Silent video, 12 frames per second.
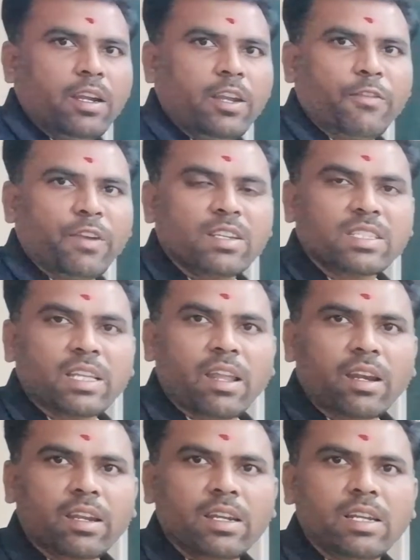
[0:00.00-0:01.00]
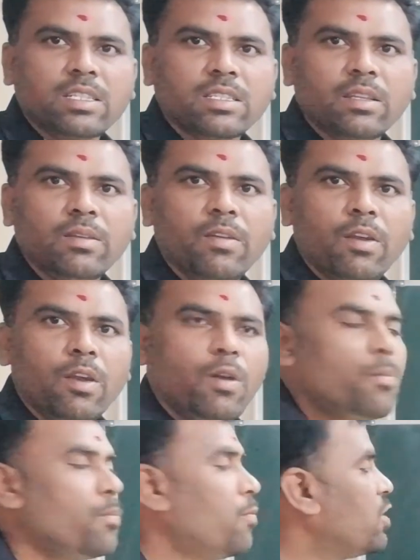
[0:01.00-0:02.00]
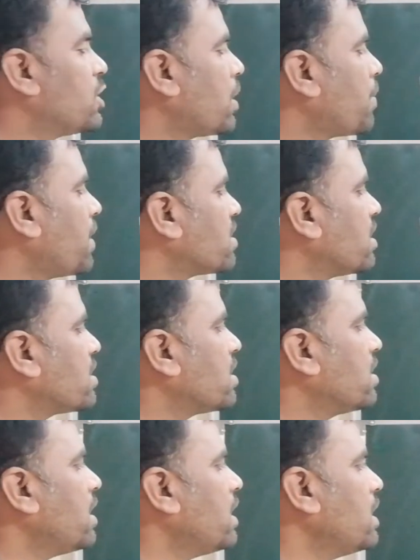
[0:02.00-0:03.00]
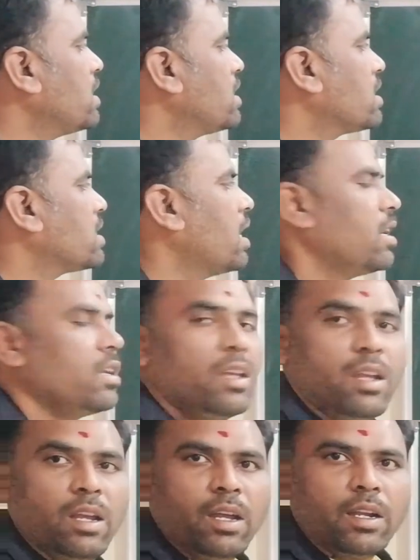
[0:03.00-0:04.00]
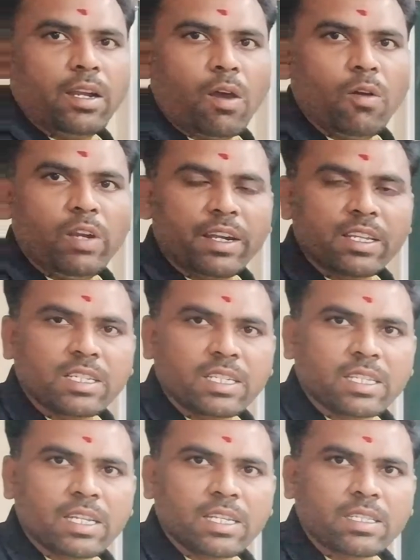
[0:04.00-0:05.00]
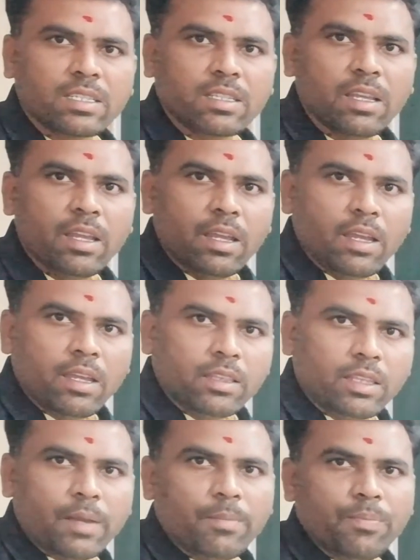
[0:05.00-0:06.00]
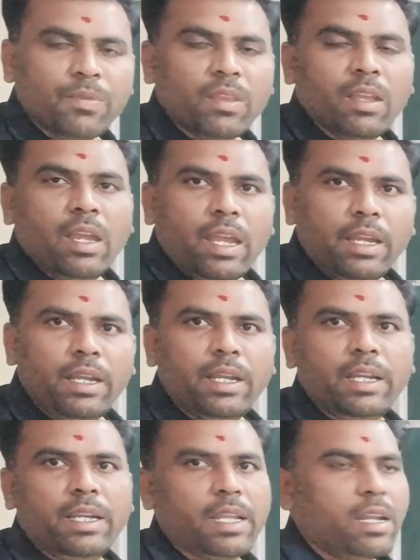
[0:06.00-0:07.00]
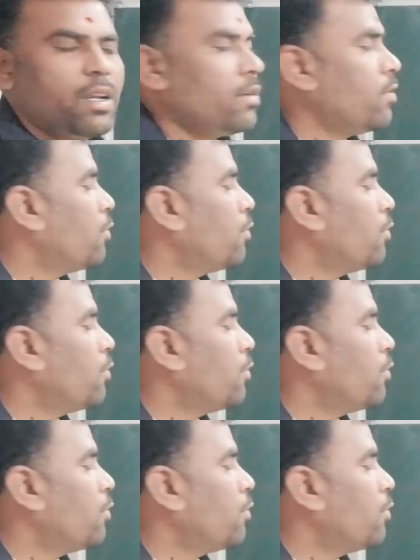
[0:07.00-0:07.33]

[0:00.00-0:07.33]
different cell organelles which are present in the cell. Now let us discuss them in detail